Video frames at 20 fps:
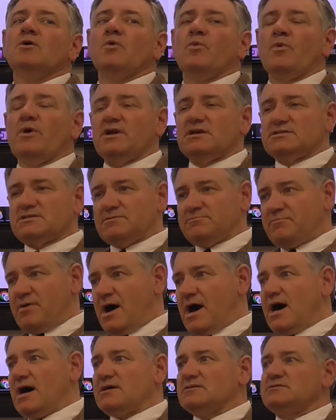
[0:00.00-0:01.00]
When is it
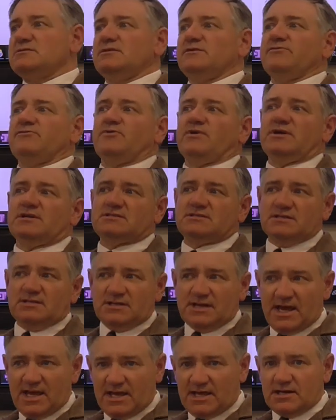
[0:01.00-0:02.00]
positive? When is it
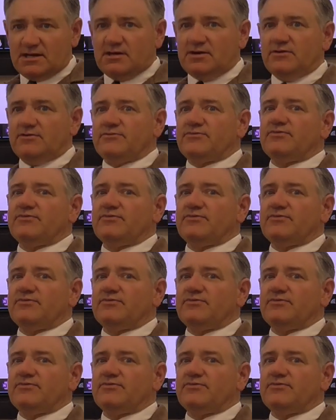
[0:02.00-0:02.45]
negative?